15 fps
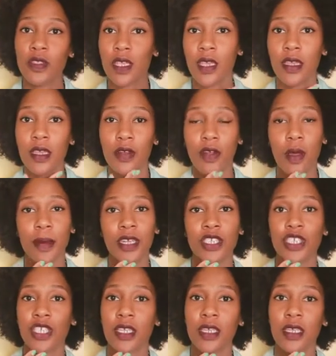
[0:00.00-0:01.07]
skin around my
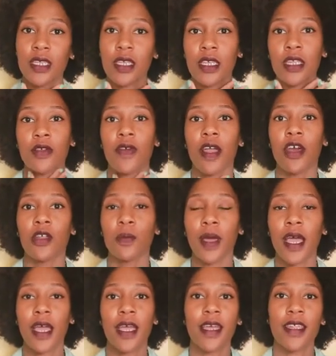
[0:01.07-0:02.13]
chin and around
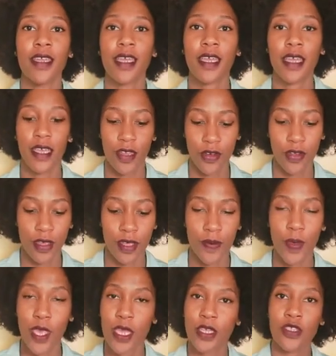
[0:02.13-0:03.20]
my neck area.
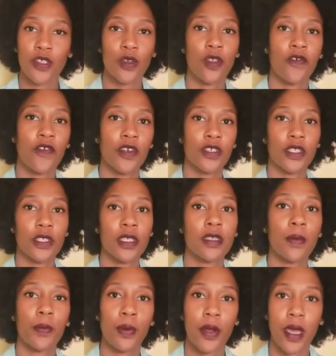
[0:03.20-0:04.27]
So the first
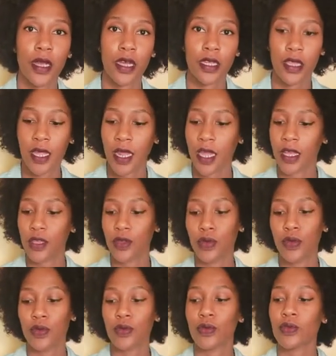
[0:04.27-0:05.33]
product that I
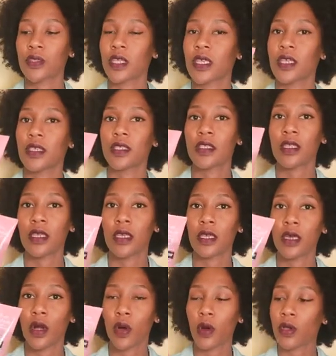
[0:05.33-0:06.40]
use is
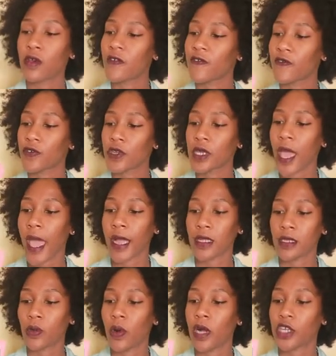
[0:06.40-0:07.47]
the oil-free
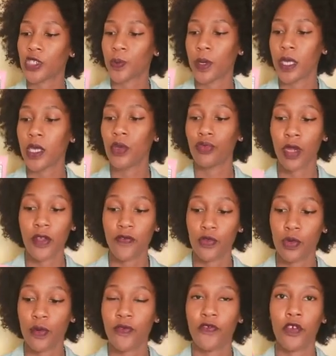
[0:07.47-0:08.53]
Acne Wash Pink
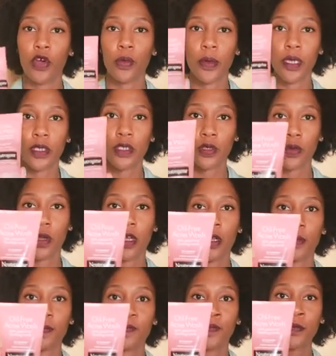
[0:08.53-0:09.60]
Grapefruit Foaming Scrub.